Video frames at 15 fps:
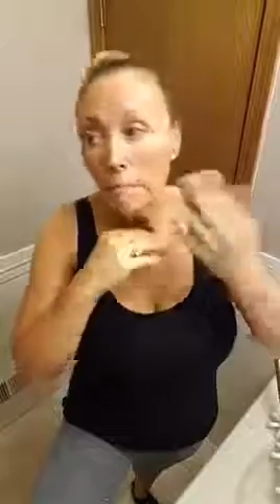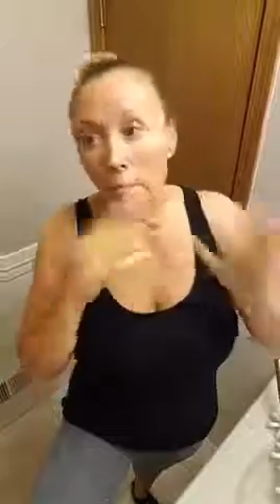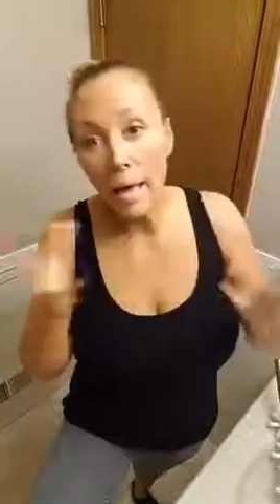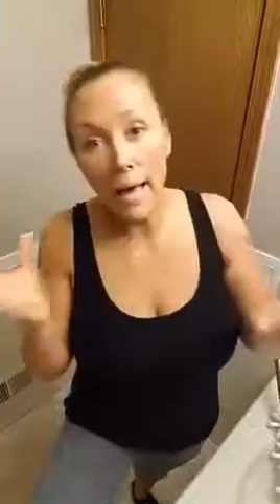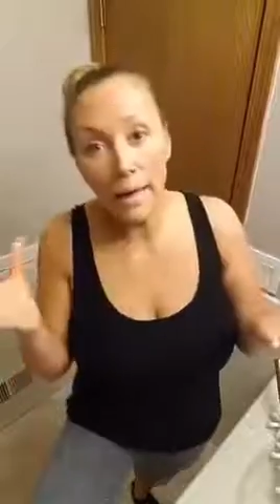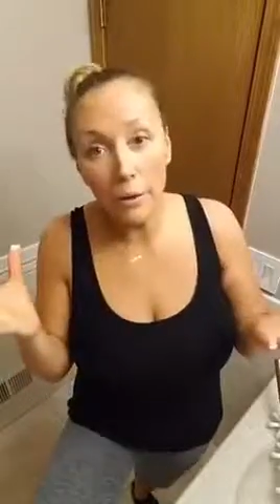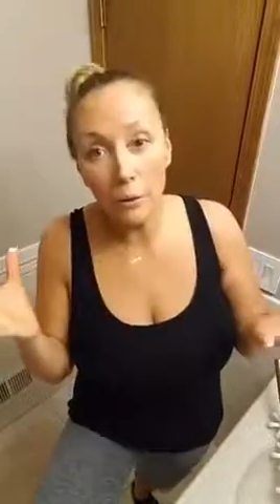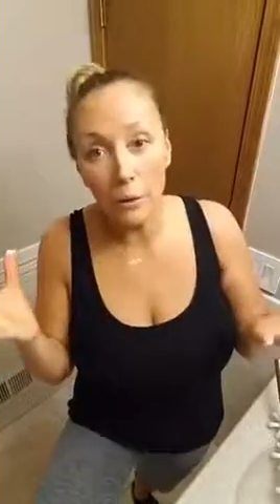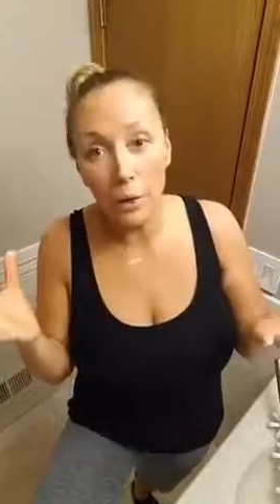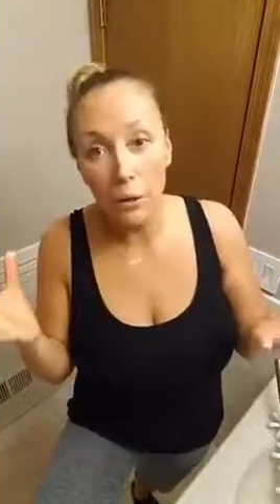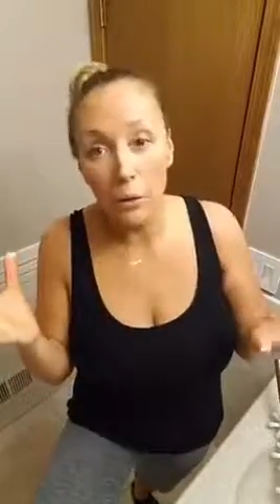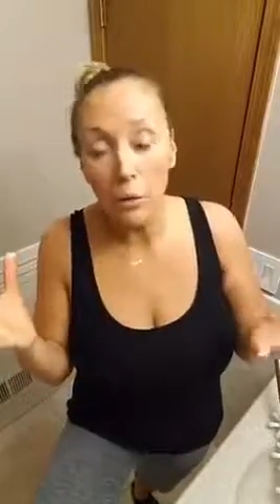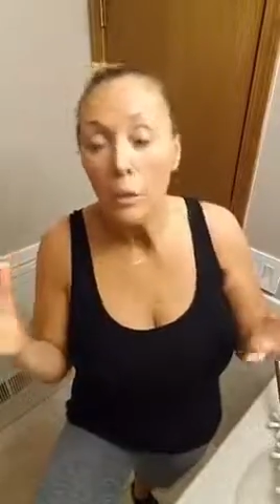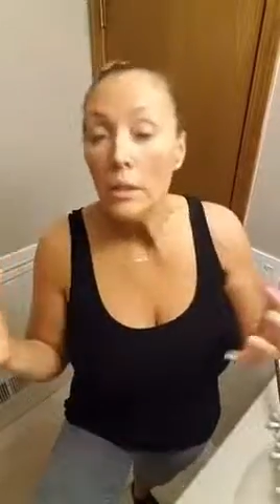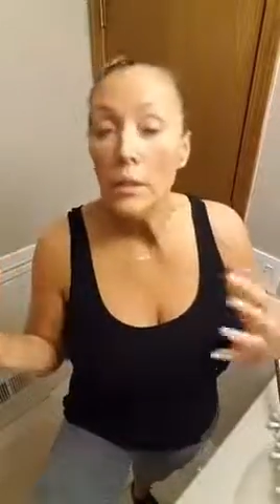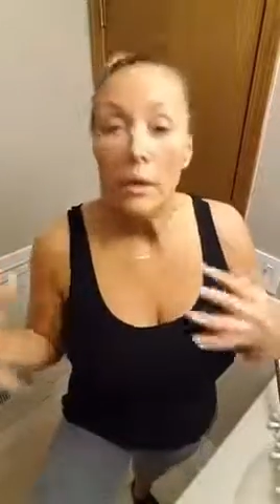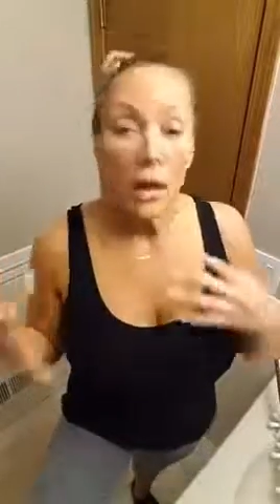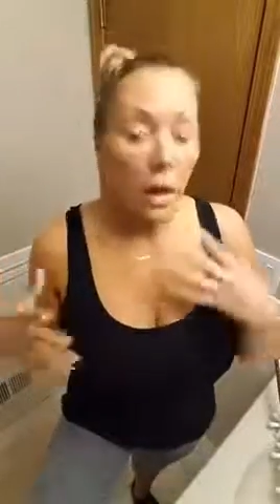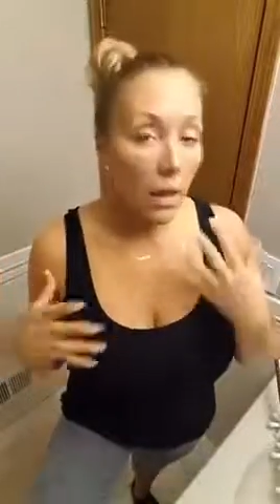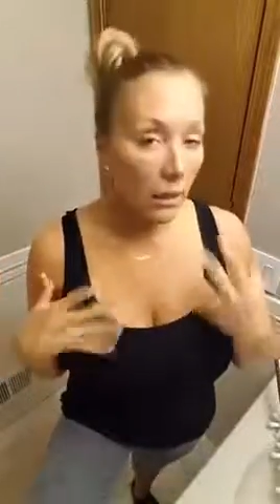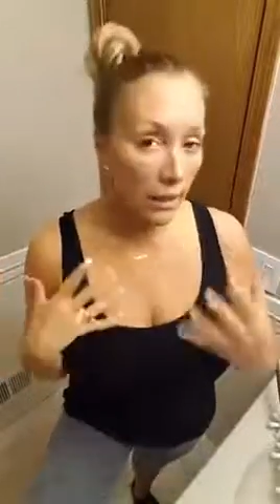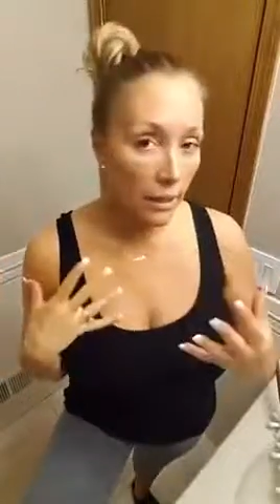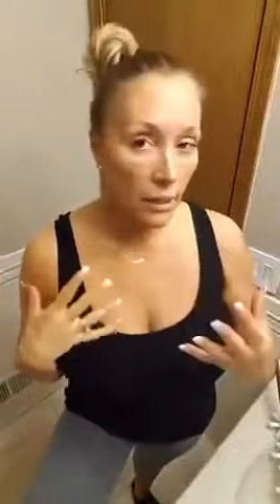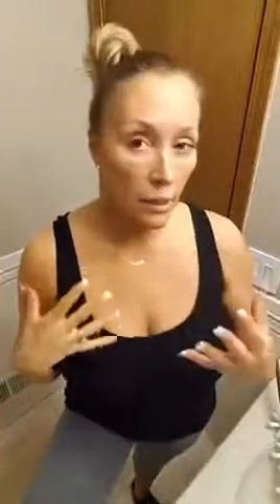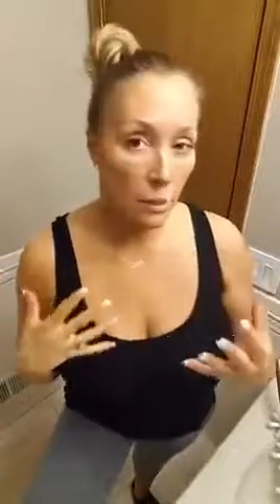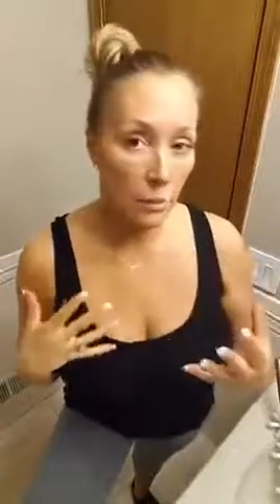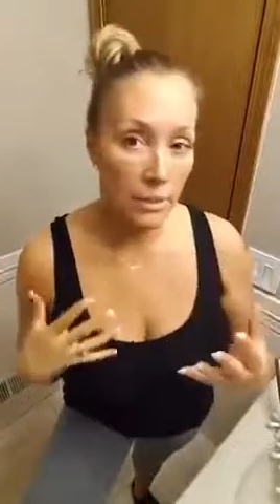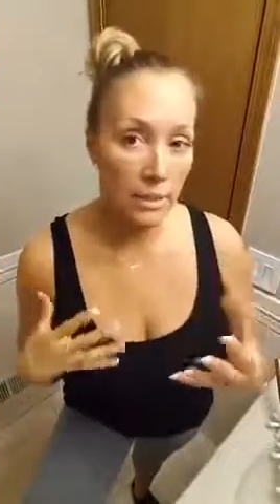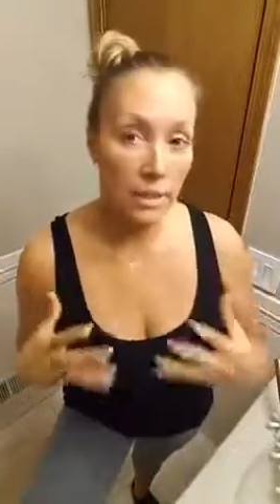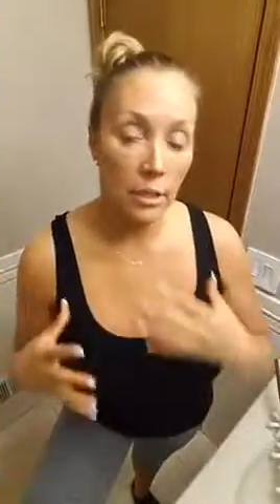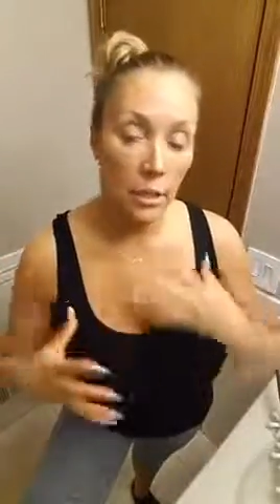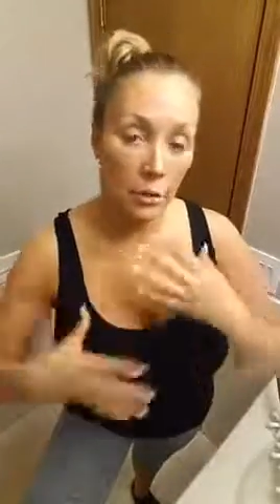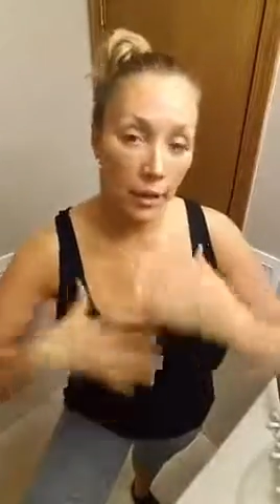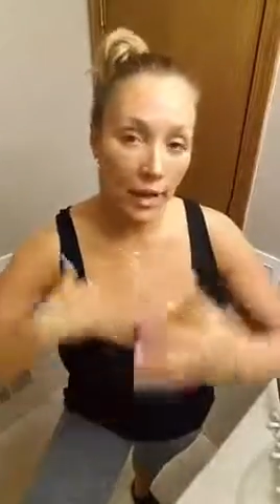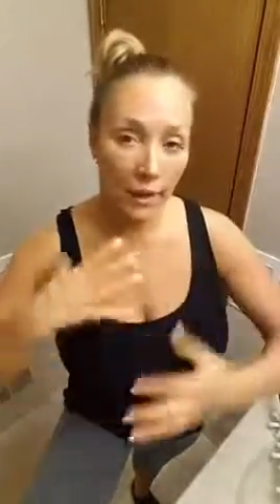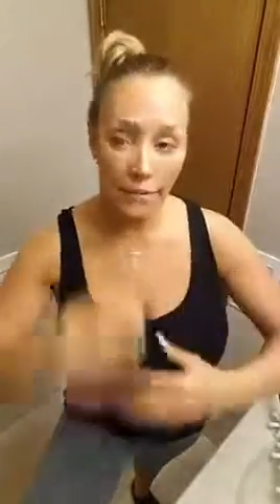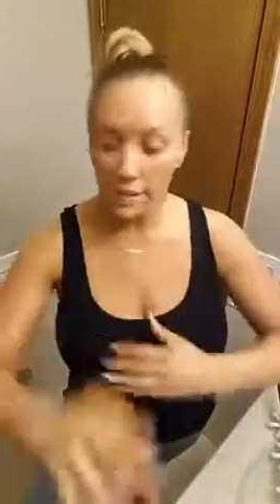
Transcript: I don't know. All I know is that you have